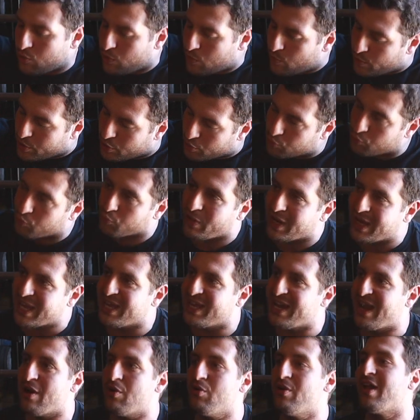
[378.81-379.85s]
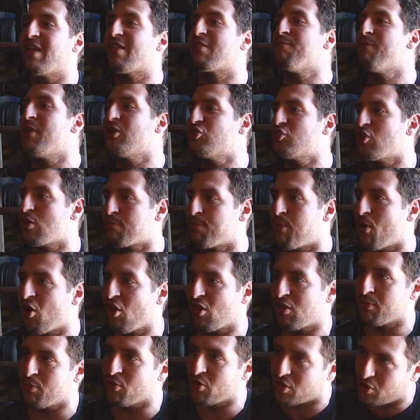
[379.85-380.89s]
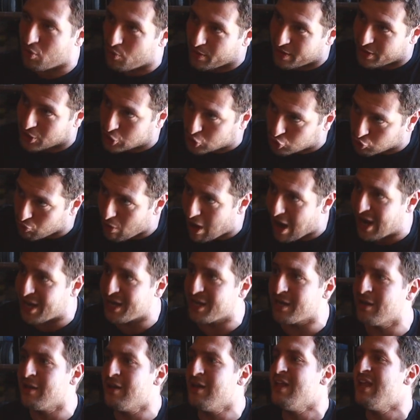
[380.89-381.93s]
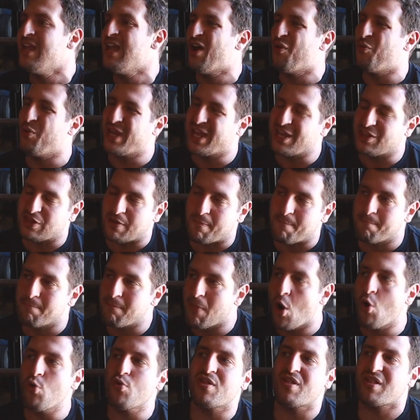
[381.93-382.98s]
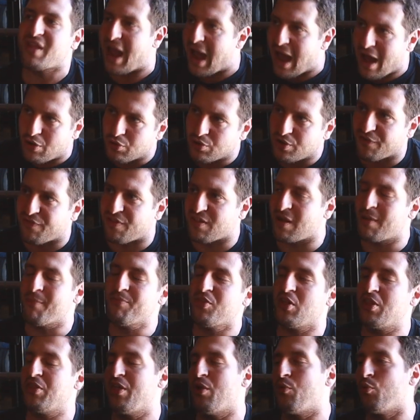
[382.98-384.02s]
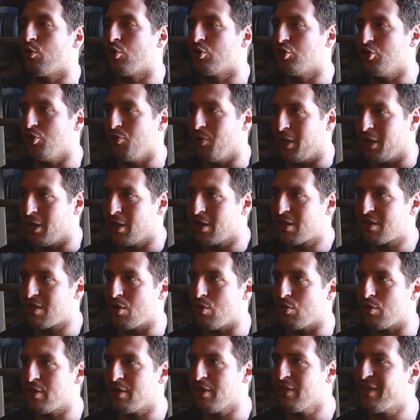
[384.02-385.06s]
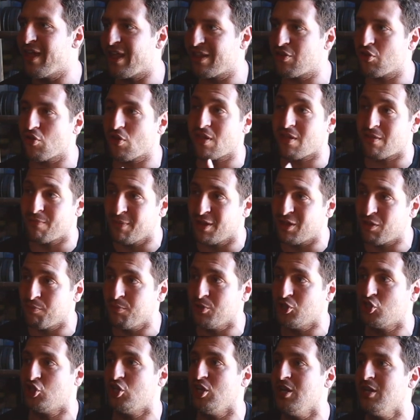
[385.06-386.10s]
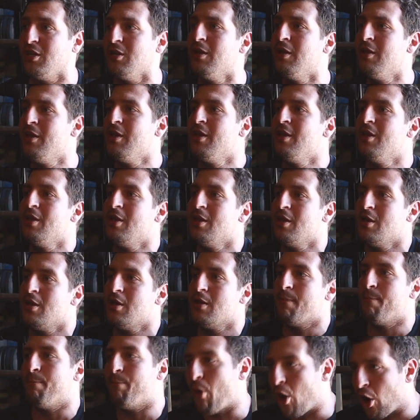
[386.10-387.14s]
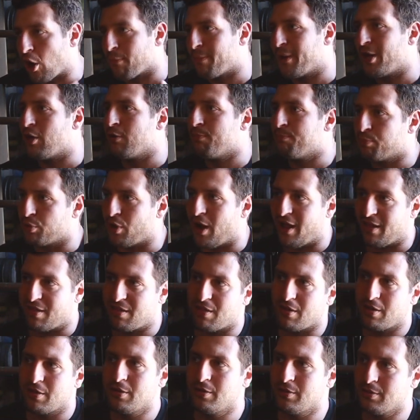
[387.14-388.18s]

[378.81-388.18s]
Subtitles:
We want to wring it out as much as possible so it's dry and we get the most out of something that we're doing. So that's your Smith machine barbell press.